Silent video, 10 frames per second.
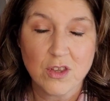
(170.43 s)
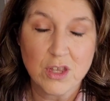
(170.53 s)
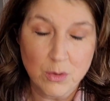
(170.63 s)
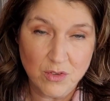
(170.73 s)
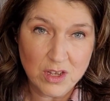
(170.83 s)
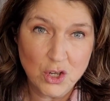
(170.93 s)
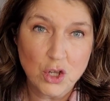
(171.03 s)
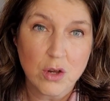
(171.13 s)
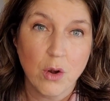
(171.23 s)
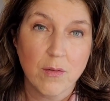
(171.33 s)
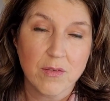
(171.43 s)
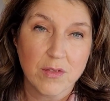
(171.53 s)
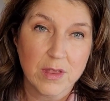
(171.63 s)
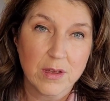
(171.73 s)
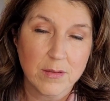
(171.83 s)
usage
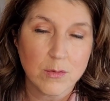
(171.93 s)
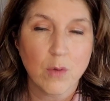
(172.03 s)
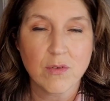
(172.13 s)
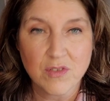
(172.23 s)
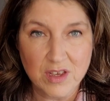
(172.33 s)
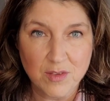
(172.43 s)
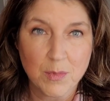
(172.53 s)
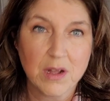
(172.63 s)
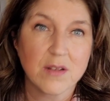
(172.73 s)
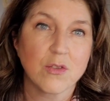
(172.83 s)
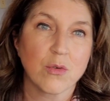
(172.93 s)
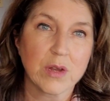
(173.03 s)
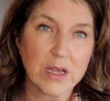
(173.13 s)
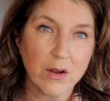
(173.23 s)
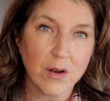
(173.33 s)
over 6 months or
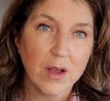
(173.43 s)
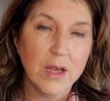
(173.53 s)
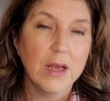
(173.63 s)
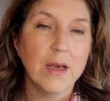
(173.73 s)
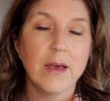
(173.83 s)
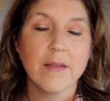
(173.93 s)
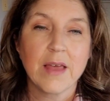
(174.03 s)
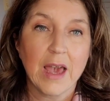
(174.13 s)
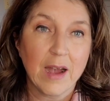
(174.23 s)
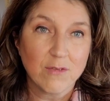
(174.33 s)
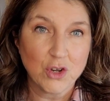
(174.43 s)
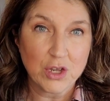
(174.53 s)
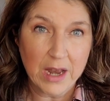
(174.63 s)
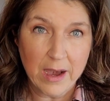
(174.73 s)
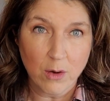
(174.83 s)
a year. They average
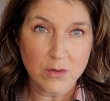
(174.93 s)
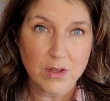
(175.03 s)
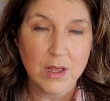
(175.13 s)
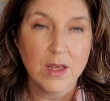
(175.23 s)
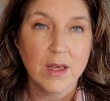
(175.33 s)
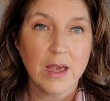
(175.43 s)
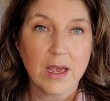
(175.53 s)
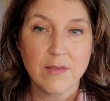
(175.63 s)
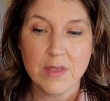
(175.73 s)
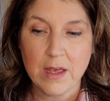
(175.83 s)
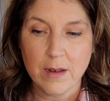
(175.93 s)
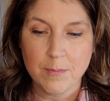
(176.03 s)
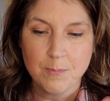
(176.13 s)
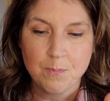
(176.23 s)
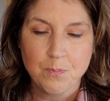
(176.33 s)
it out, and
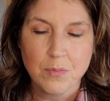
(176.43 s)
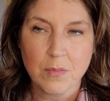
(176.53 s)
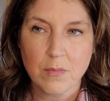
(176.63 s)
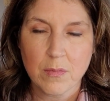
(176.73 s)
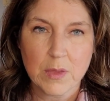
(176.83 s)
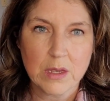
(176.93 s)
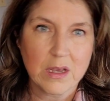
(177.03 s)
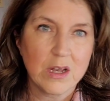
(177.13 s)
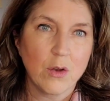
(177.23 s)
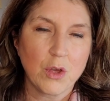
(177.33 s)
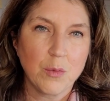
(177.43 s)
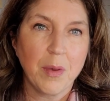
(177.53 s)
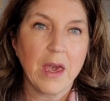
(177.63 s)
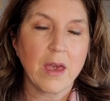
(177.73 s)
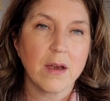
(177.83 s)
then you
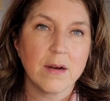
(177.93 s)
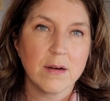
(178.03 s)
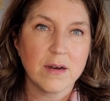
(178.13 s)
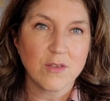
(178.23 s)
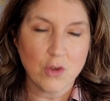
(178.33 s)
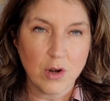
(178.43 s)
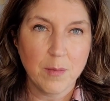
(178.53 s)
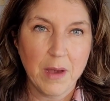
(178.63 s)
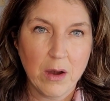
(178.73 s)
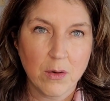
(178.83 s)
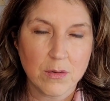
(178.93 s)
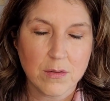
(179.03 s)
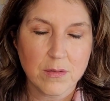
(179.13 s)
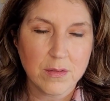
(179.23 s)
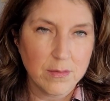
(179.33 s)
pay a certain amount,
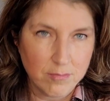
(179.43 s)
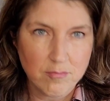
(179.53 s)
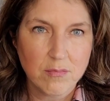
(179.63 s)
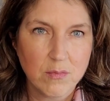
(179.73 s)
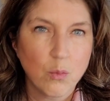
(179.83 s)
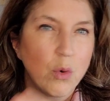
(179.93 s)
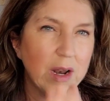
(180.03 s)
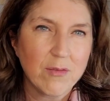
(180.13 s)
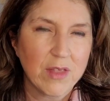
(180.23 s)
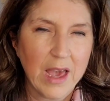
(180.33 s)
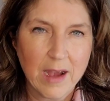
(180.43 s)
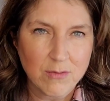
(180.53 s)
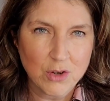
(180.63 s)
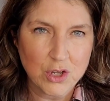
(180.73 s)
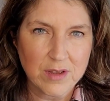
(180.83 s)
whatever the
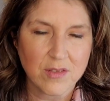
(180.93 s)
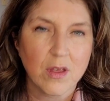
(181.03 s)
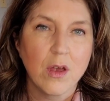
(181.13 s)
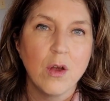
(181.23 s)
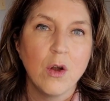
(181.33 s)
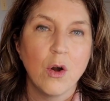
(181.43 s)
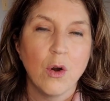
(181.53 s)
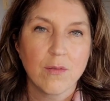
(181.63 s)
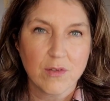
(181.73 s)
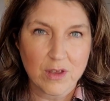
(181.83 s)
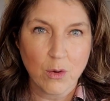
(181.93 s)
average is, over the